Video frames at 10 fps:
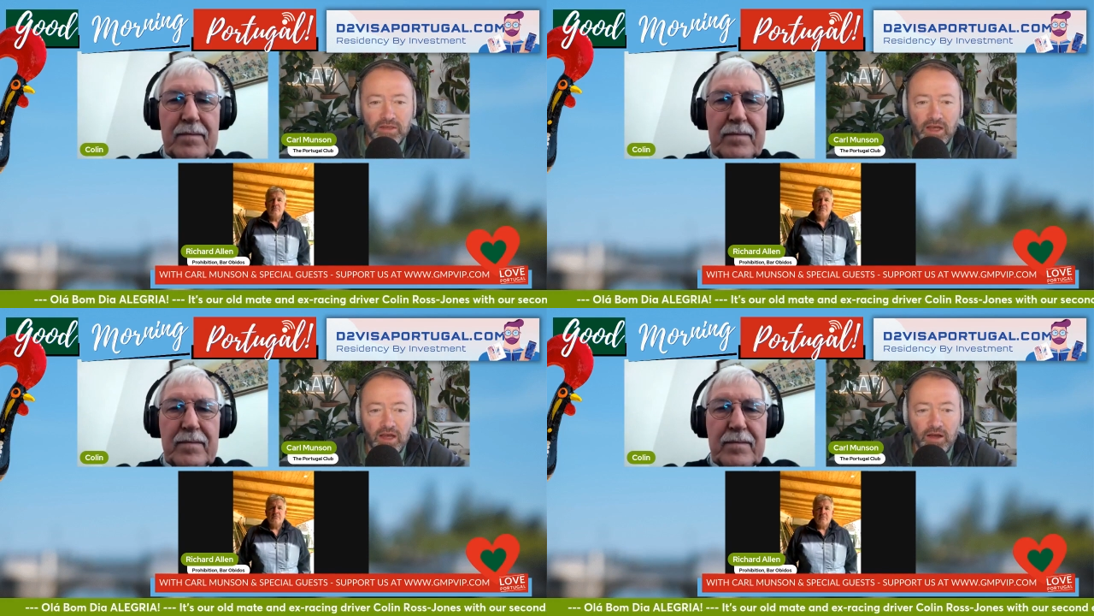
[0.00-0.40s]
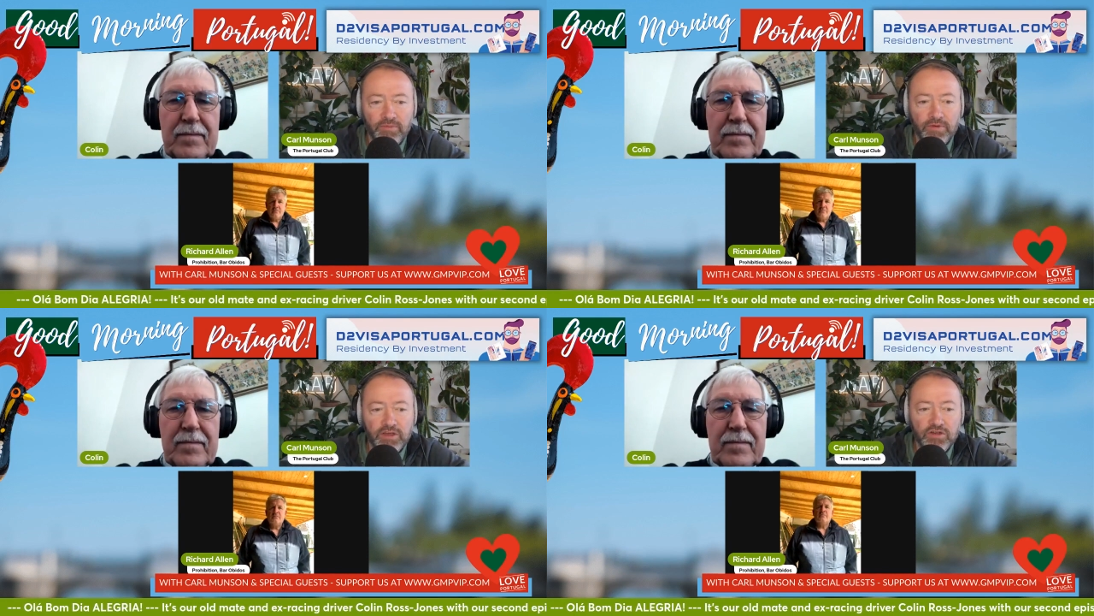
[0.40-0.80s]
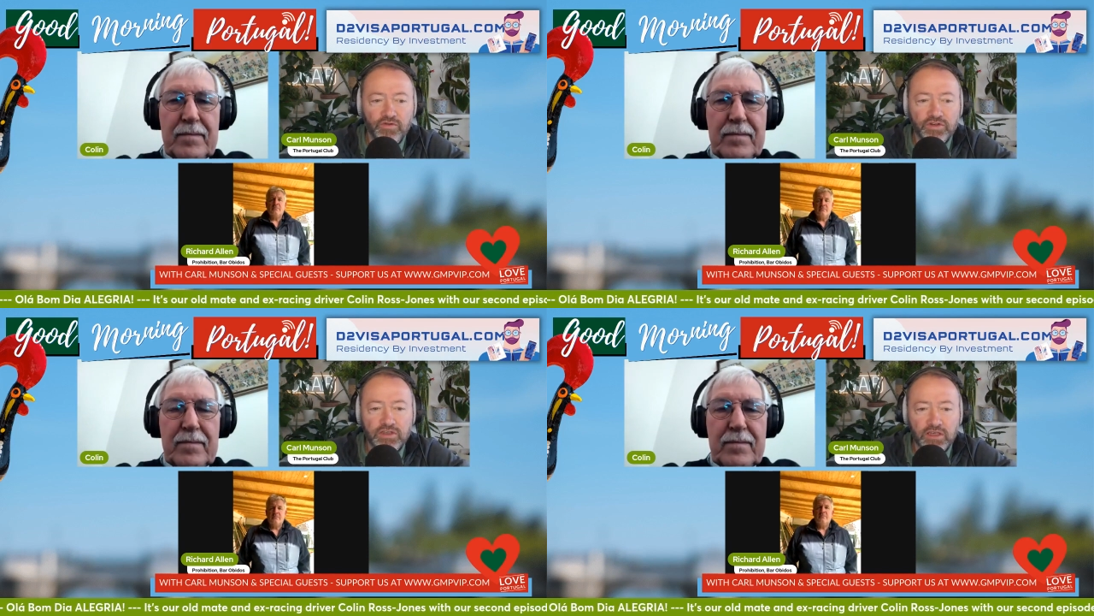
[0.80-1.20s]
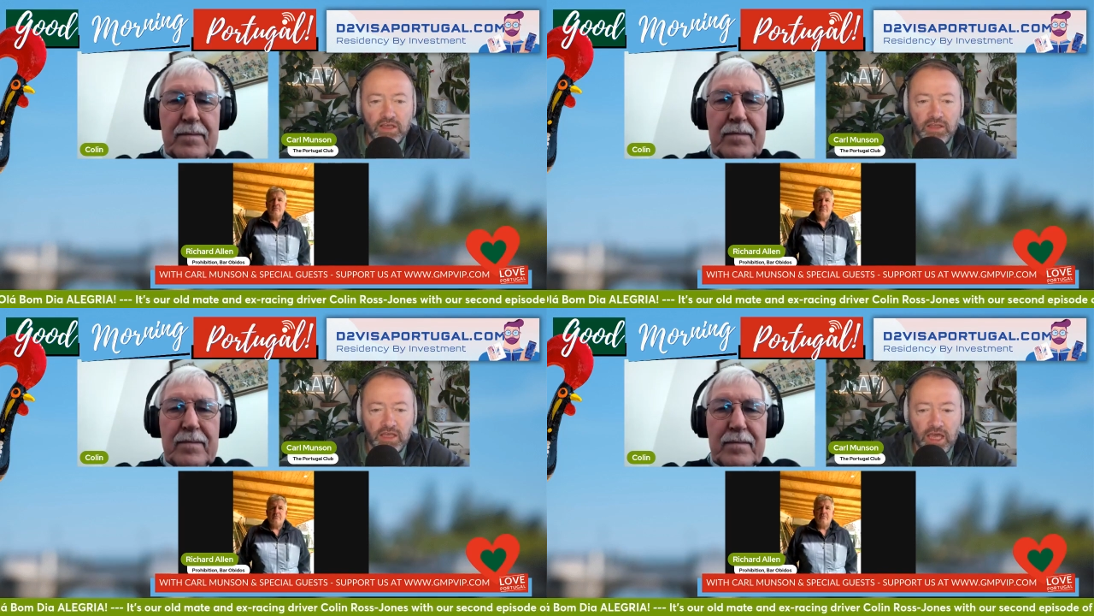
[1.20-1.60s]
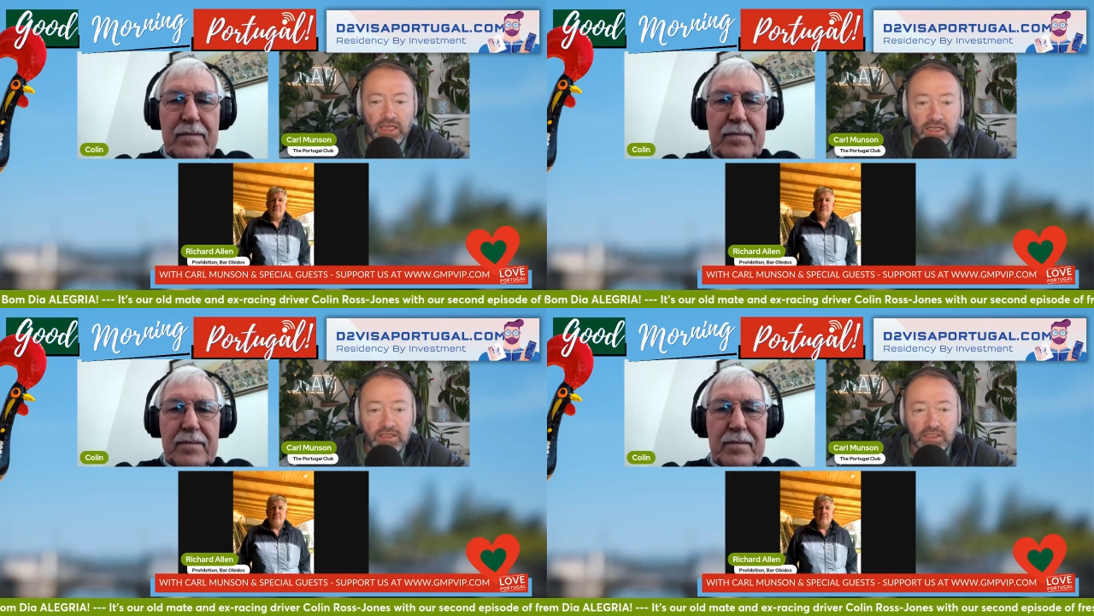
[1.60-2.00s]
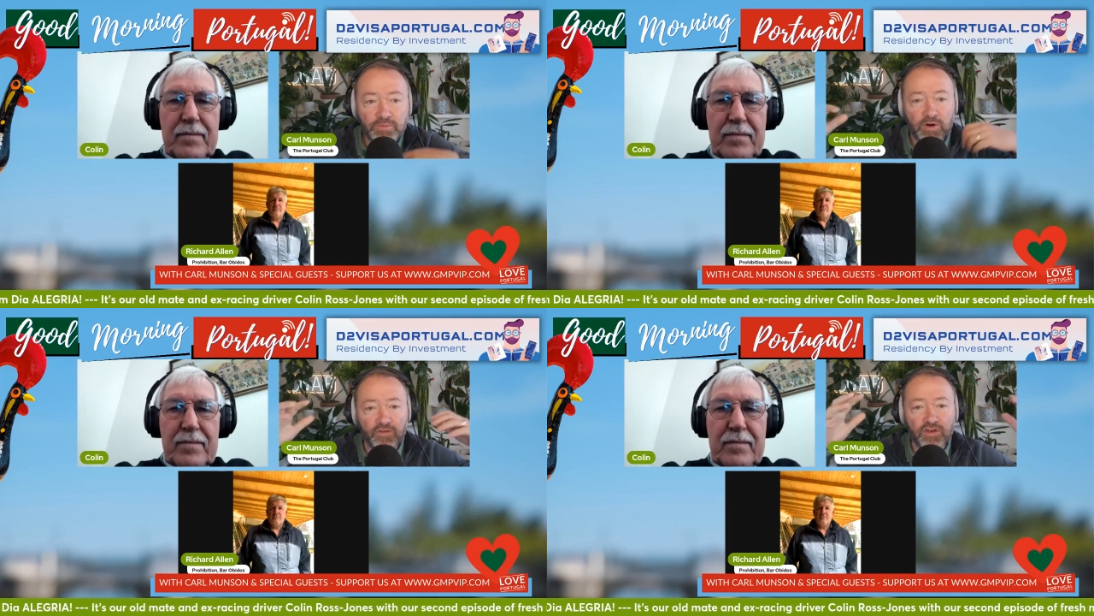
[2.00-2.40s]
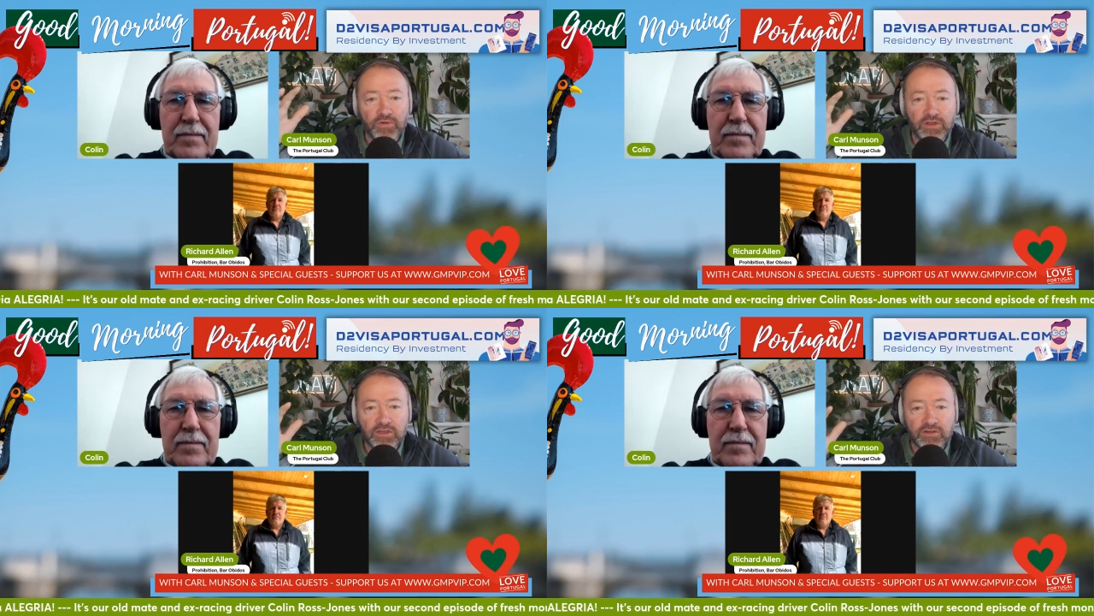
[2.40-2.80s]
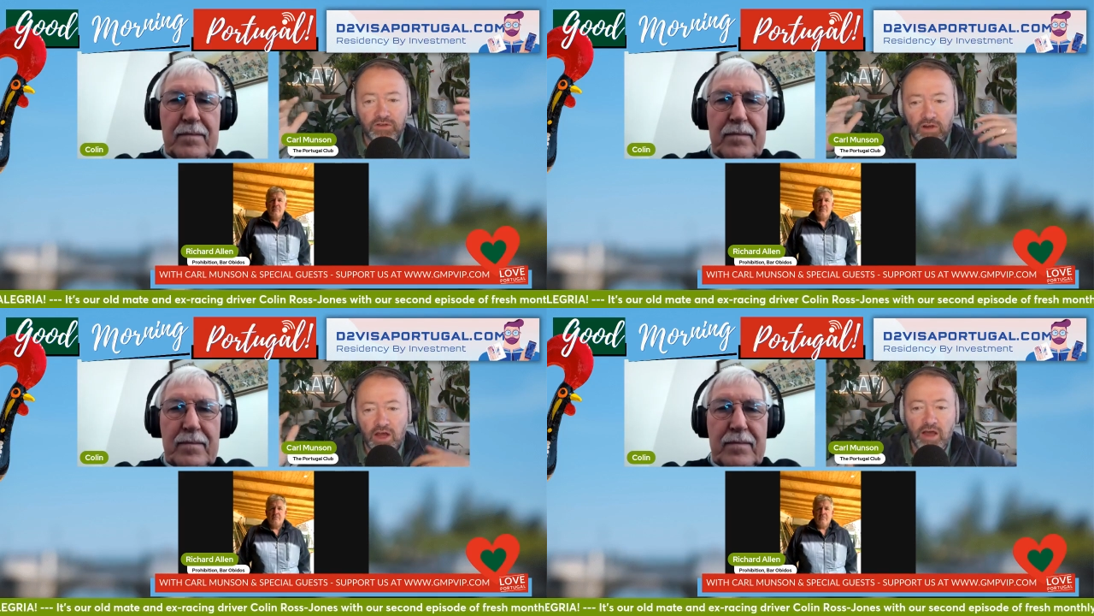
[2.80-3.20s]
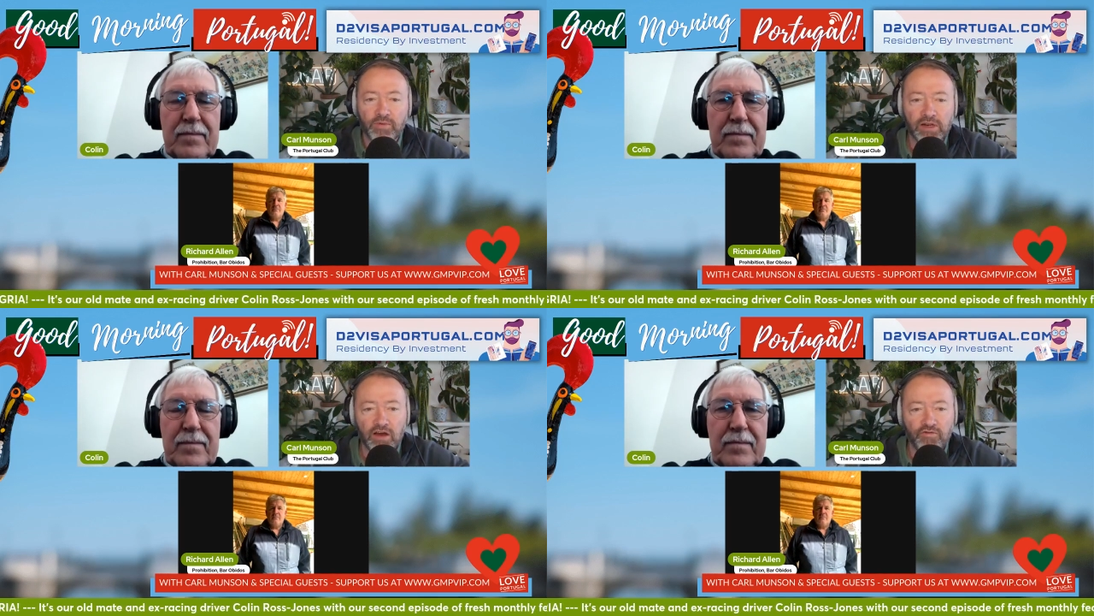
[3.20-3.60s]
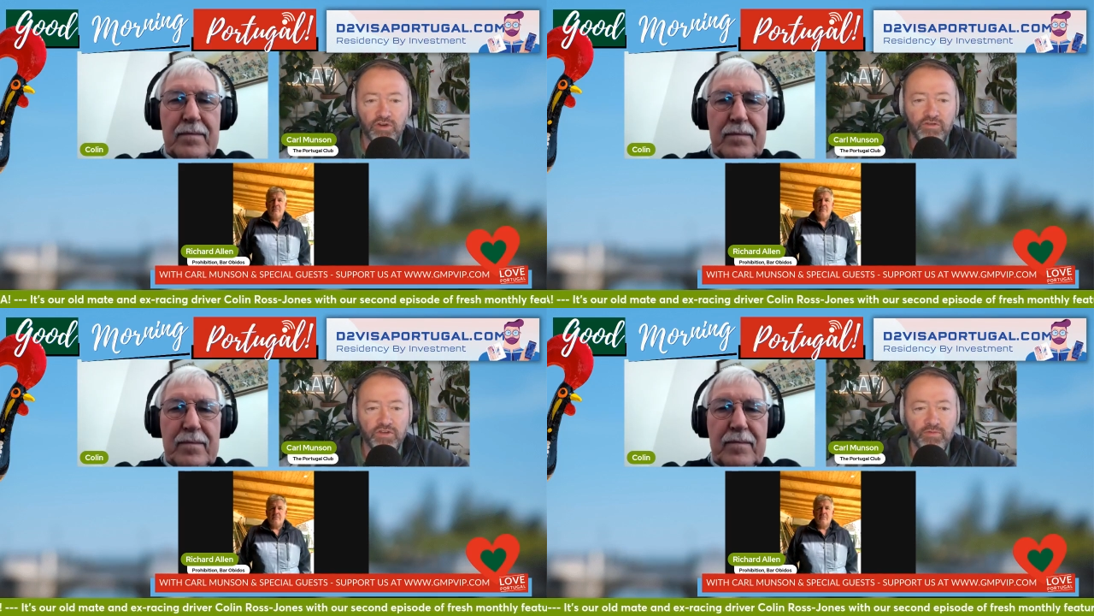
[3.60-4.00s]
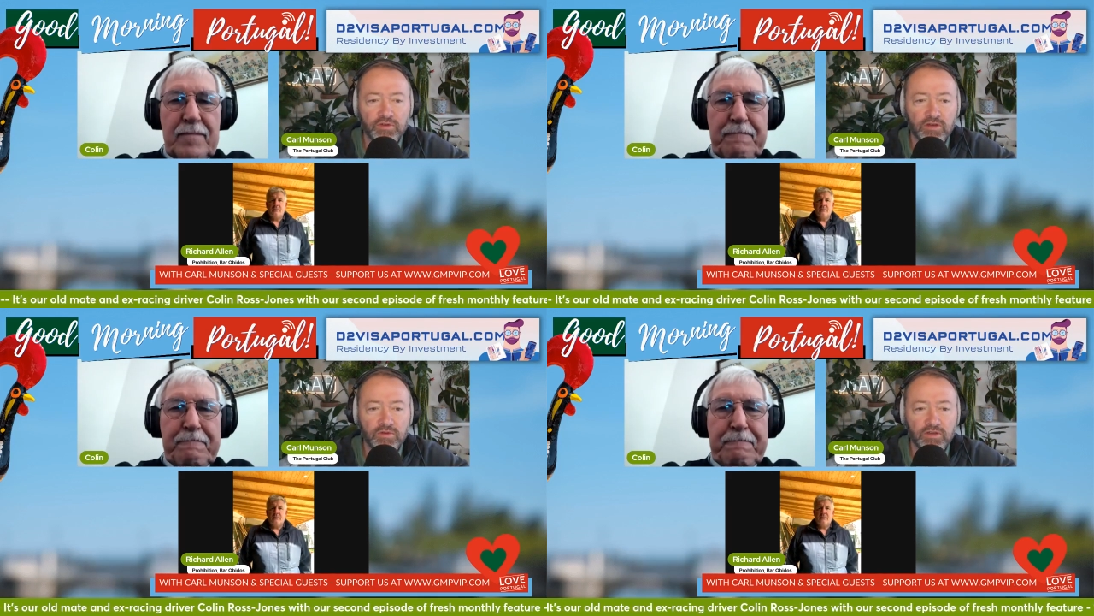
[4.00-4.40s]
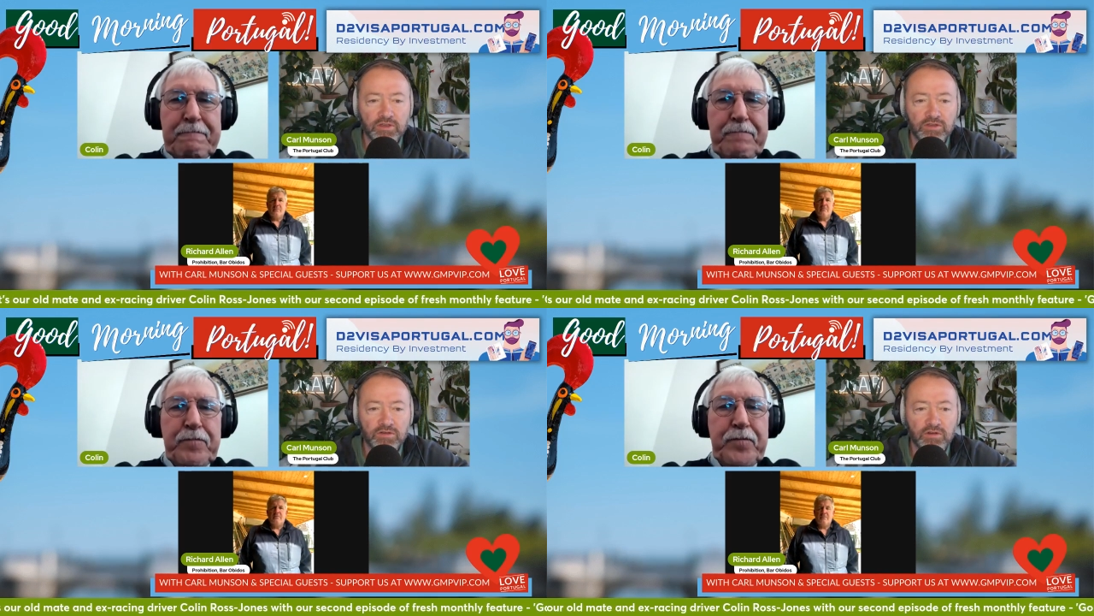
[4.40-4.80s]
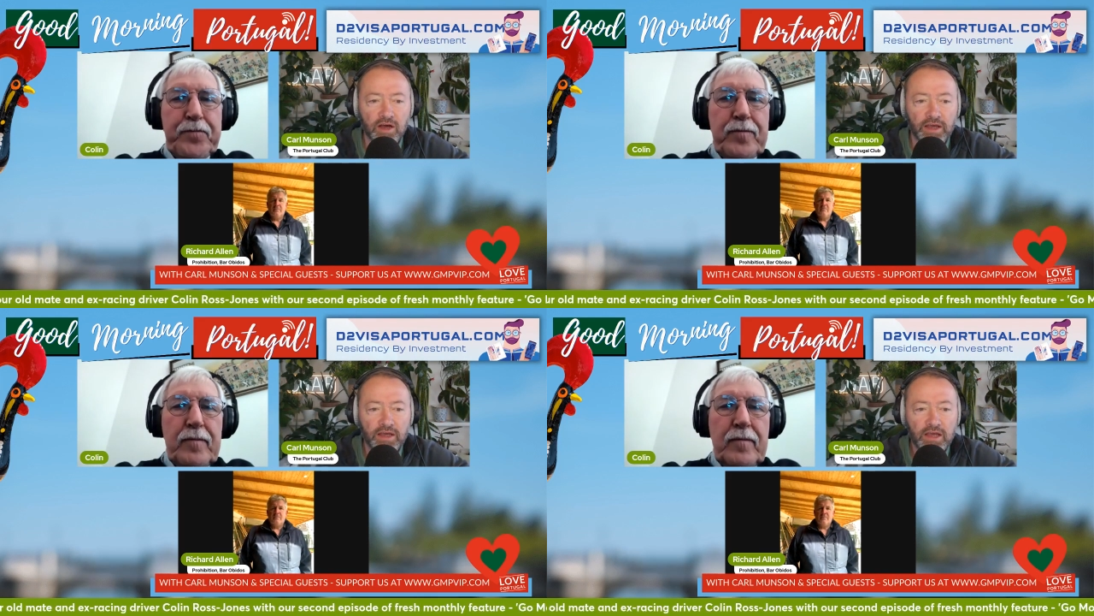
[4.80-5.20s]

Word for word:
Speaker 1: It's obviously, it is in the spirit of Communities Unite, and we love what you've done with Communities Unite.